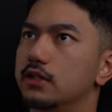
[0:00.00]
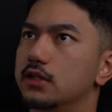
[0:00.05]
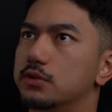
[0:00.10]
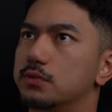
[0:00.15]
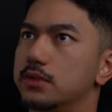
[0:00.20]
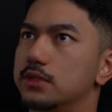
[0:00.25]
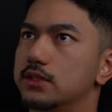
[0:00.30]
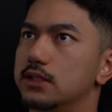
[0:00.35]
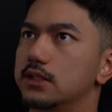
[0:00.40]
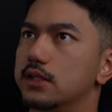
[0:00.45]
This
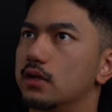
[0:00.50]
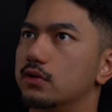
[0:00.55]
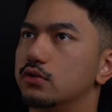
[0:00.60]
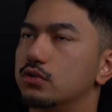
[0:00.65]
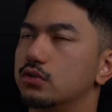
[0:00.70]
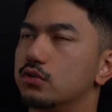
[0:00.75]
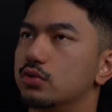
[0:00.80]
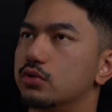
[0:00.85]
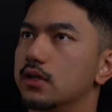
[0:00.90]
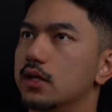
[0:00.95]
brings it down
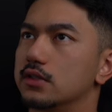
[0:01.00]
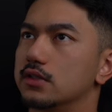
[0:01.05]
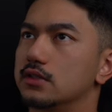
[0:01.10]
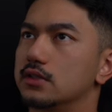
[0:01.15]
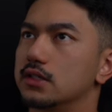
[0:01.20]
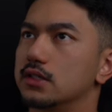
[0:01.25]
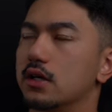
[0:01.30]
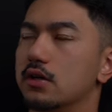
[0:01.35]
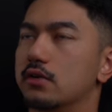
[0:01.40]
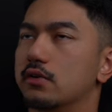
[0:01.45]
to
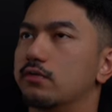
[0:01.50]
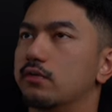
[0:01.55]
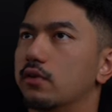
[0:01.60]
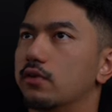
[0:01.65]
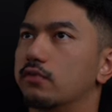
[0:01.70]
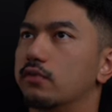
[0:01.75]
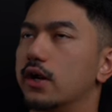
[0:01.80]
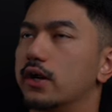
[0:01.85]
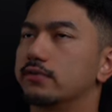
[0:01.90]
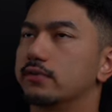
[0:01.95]

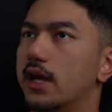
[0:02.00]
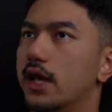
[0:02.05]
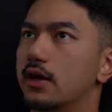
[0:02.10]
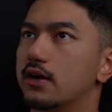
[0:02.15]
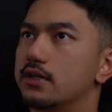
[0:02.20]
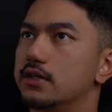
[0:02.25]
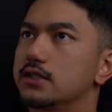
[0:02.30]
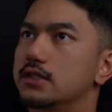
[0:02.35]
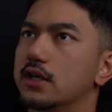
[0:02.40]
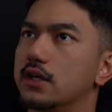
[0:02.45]
2,645
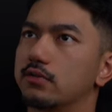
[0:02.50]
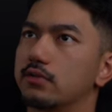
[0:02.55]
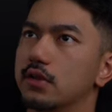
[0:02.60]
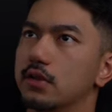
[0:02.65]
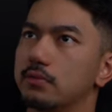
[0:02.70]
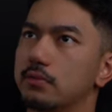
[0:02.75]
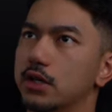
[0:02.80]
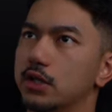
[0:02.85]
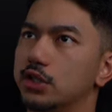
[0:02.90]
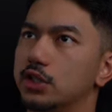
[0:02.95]
calories, given
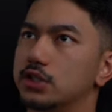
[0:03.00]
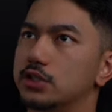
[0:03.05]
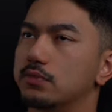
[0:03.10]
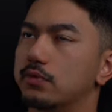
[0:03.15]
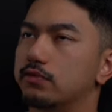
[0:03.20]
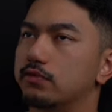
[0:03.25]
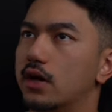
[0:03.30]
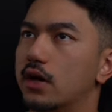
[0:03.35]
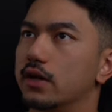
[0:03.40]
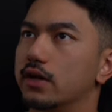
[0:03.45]
the metrics
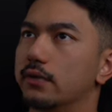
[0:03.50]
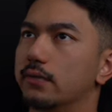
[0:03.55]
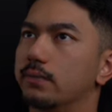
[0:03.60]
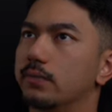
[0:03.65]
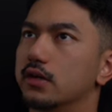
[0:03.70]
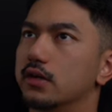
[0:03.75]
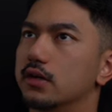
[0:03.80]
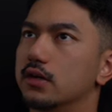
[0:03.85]
provided.